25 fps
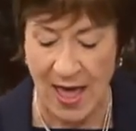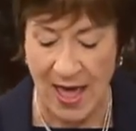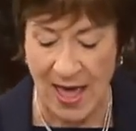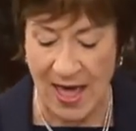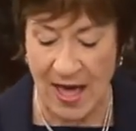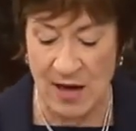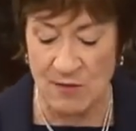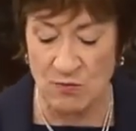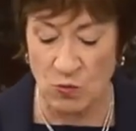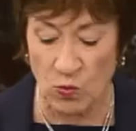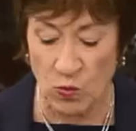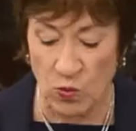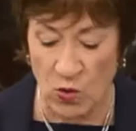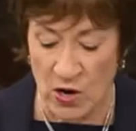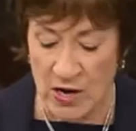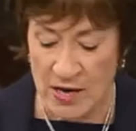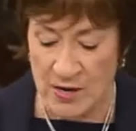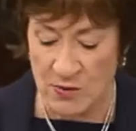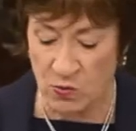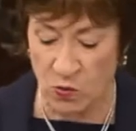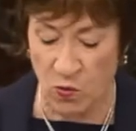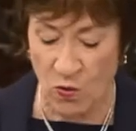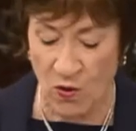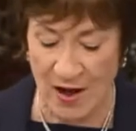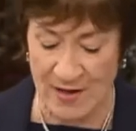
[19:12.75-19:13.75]
and
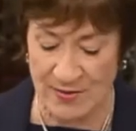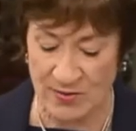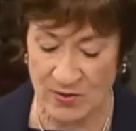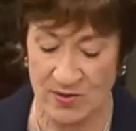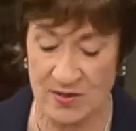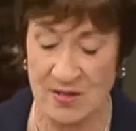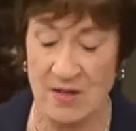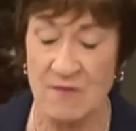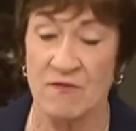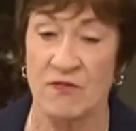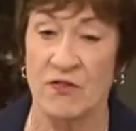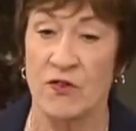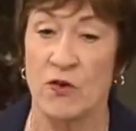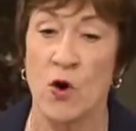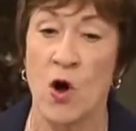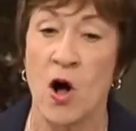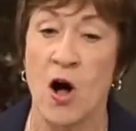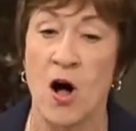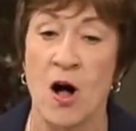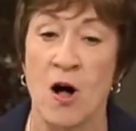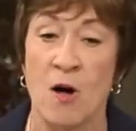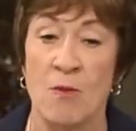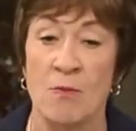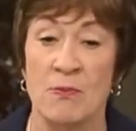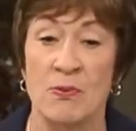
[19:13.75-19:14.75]
would once and for
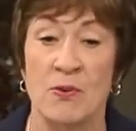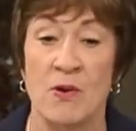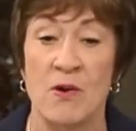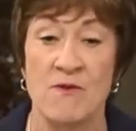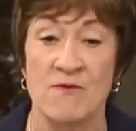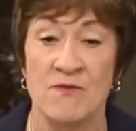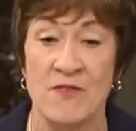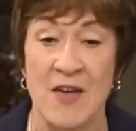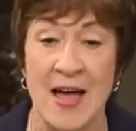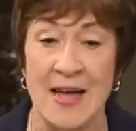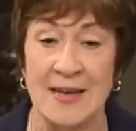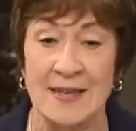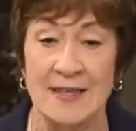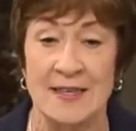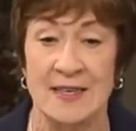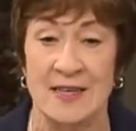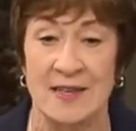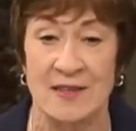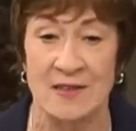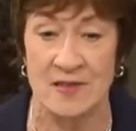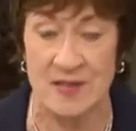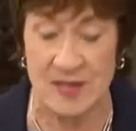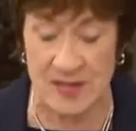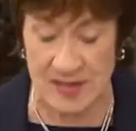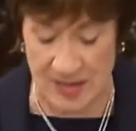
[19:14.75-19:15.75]
all prevent
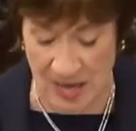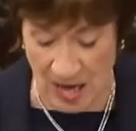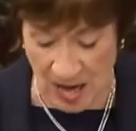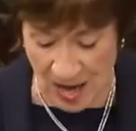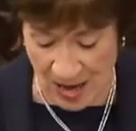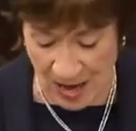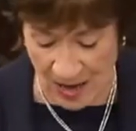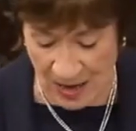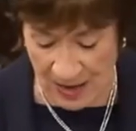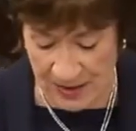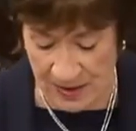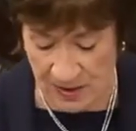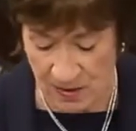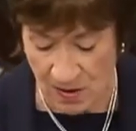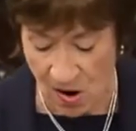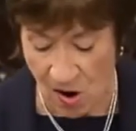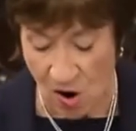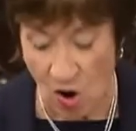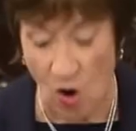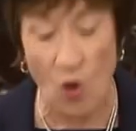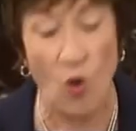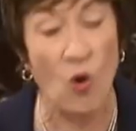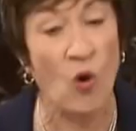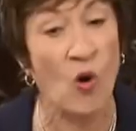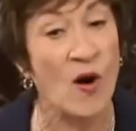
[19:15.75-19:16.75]
Assad
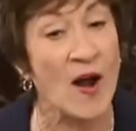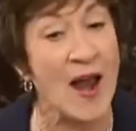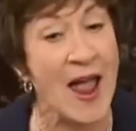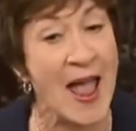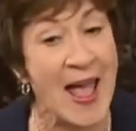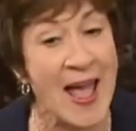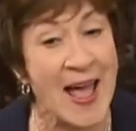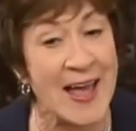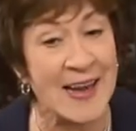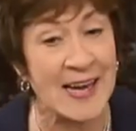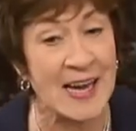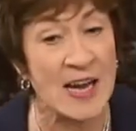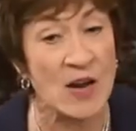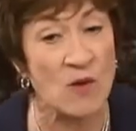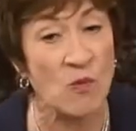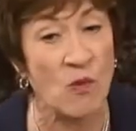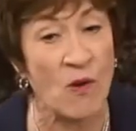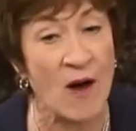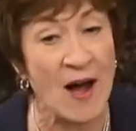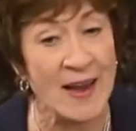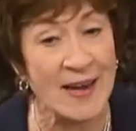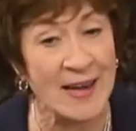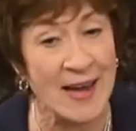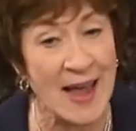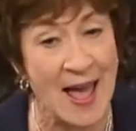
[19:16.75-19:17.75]
or
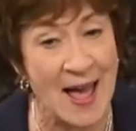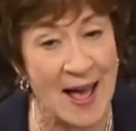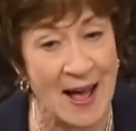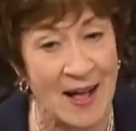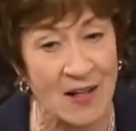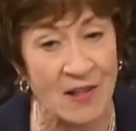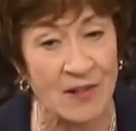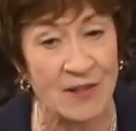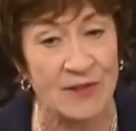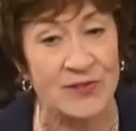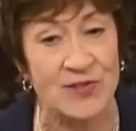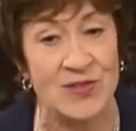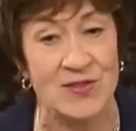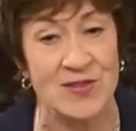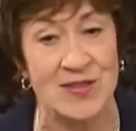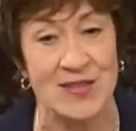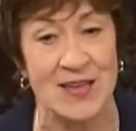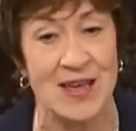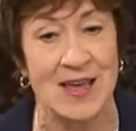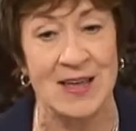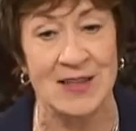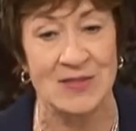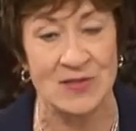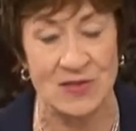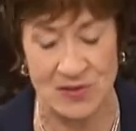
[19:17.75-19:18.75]
anyone else
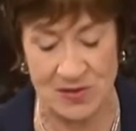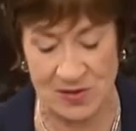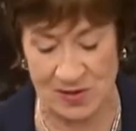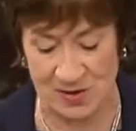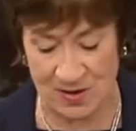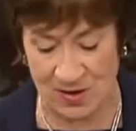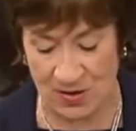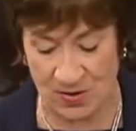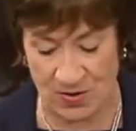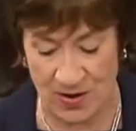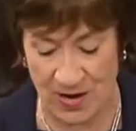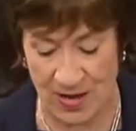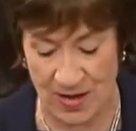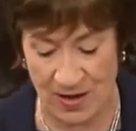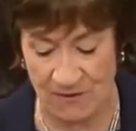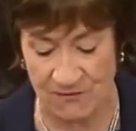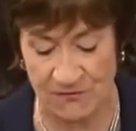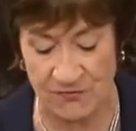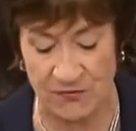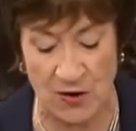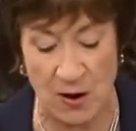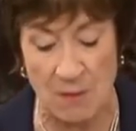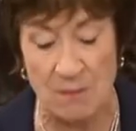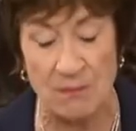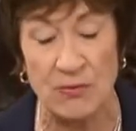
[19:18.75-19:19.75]
in Syria
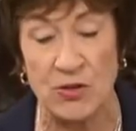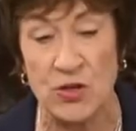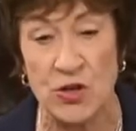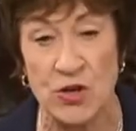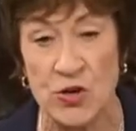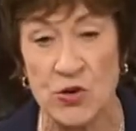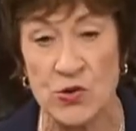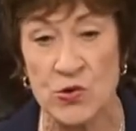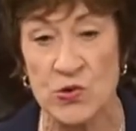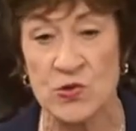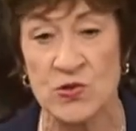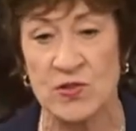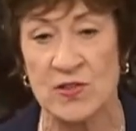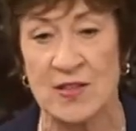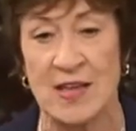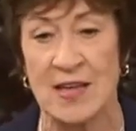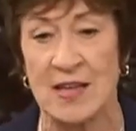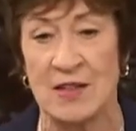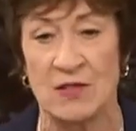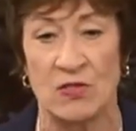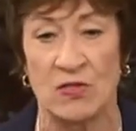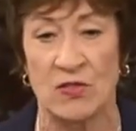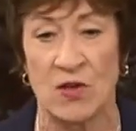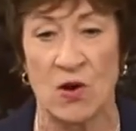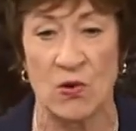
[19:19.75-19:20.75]
from
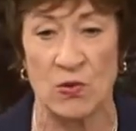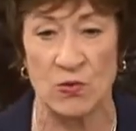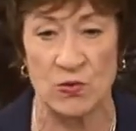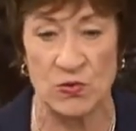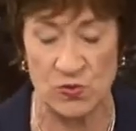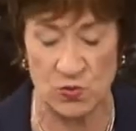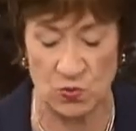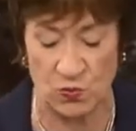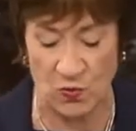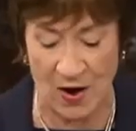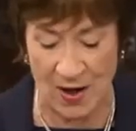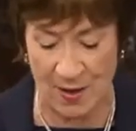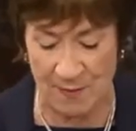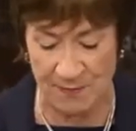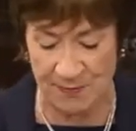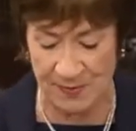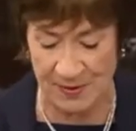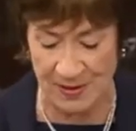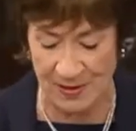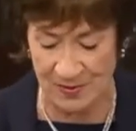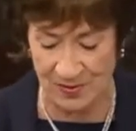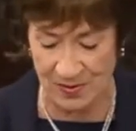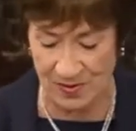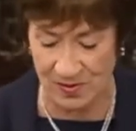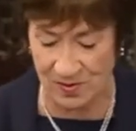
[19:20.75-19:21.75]
using those
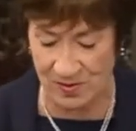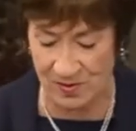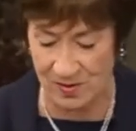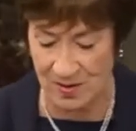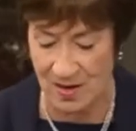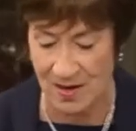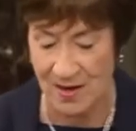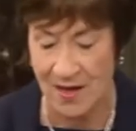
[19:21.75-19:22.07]
weapons.